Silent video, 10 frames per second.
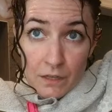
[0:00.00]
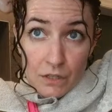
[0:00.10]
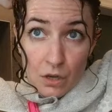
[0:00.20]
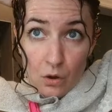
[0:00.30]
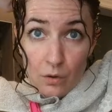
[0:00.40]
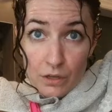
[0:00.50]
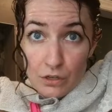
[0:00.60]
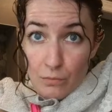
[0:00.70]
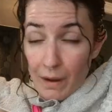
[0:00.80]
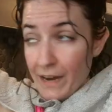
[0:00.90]
So
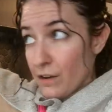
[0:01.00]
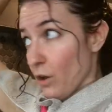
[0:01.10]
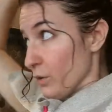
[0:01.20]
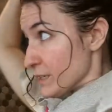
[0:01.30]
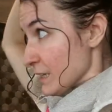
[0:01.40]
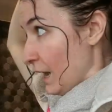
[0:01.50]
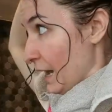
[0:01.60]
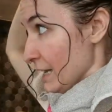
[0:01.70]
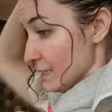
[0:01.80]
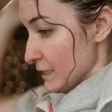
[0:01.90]
you might notice,
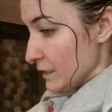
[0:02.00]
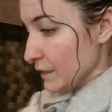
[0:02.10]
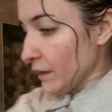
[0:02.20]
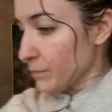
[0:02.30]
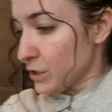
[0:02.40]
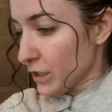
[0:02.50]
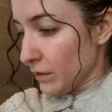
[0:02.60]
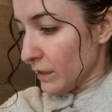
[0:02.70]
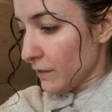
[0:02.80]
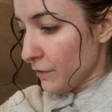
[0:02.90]
guys, here, I'm just going
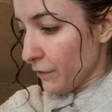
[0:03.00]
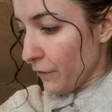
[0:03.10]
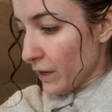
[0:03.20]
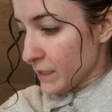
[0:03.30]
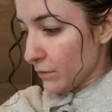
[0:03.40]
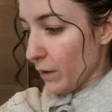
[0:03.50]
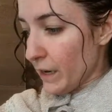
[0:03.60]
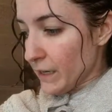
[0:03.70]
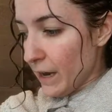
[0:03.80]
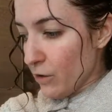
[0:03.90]
to leave the faucet
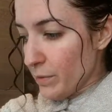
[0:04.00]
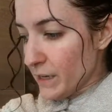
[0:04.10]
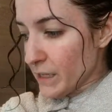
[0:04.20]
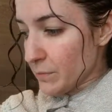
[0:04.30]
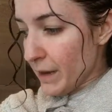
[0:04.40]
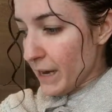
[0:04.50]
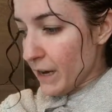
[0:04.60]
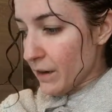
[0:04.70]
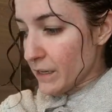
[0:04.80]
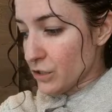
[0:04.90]
running now because my
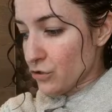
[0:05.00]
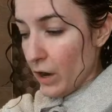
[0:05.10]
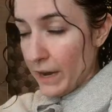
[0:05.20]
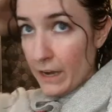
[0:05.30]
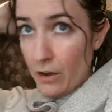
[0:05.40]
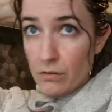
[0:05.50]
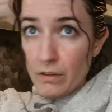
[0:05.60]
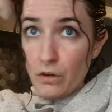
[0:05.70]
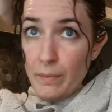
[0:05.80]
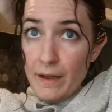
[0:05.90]
hair is drying out a
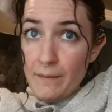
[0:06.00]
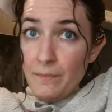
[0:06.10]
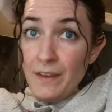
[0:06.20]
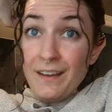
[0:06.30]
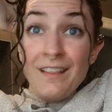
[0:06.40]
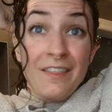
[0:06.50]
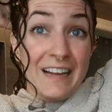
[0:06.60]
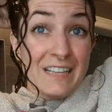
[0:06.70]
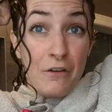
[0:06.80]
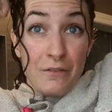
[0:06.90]
little bit.
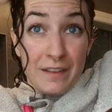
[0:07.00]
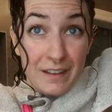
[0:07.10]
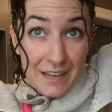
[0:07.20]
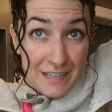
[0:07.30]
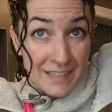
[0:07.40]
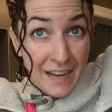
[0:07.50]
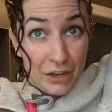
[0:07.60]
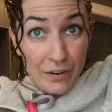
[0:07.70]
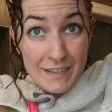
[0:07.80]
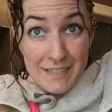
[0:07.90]
That's how, isn't that
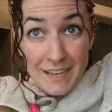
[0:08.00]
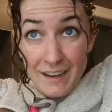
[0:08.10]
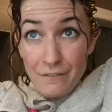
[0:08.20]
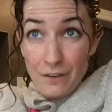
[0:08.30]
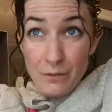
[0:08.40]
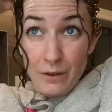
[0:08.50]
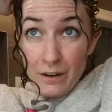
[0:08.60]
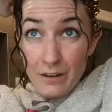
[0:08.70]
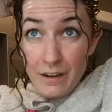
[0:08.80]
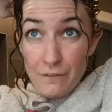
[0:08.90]
crazy? If you
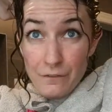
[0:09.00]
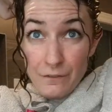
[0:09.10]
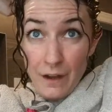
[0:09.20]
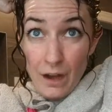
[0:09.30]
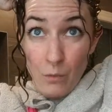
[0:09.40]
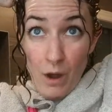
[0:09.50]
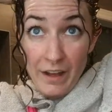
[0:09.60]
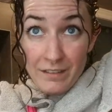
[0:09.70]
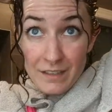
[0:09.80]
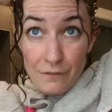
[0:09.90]
are
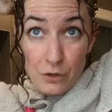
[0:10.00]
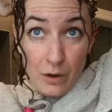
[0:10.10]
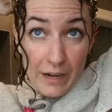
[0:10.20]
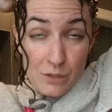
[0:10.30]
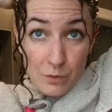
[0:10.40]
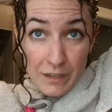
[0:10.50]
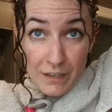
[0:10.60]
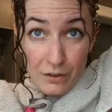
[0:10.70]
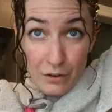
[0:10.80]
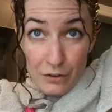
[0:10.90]
wild, if you guys were
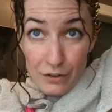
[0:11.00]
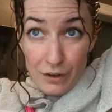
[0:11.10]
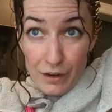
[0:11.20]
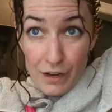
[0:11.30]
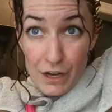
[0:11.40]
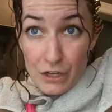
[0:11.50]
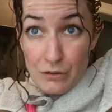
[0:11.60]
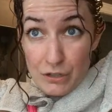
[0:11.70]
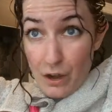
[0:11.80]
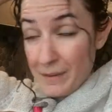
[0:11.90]
here earlier,
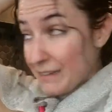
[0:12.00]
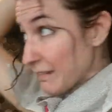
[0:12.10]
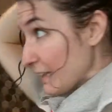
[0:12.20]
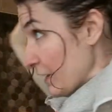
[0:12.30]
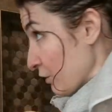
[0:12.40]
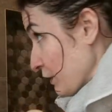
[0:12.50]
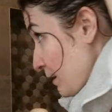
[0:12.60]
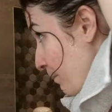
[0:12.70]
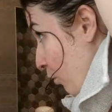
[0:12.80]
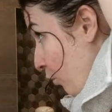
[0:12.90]
you saw me
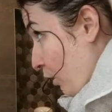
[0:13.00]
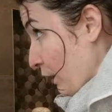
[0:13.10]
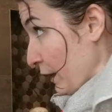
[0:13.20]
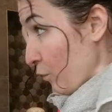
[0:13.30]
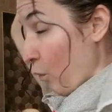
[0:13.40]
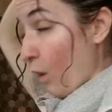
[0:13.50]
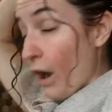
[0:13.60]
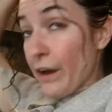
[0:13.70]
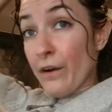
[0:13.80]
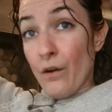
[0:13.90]
literally pouring
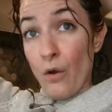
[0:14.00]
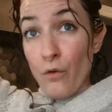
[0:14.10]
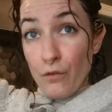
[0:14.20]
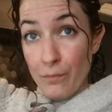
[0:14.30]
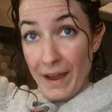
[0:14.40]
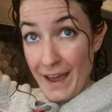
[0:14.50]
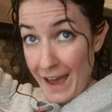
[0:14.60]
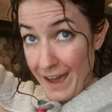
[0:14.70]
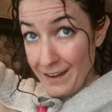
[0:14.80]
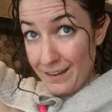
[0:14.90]
water over my
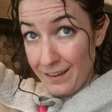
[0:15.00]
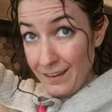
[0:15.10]
head